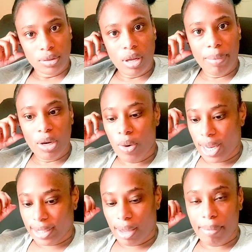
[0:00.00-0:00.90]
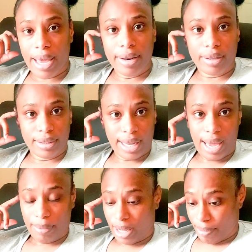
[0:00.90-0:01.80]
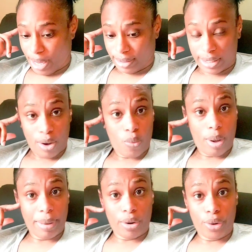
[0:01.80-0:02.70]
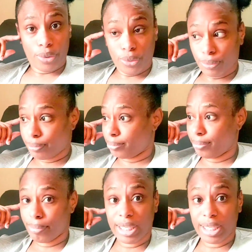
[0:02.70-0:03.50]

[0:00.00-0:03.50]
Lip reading: So me go and take me a little time, come here and say, what me go do?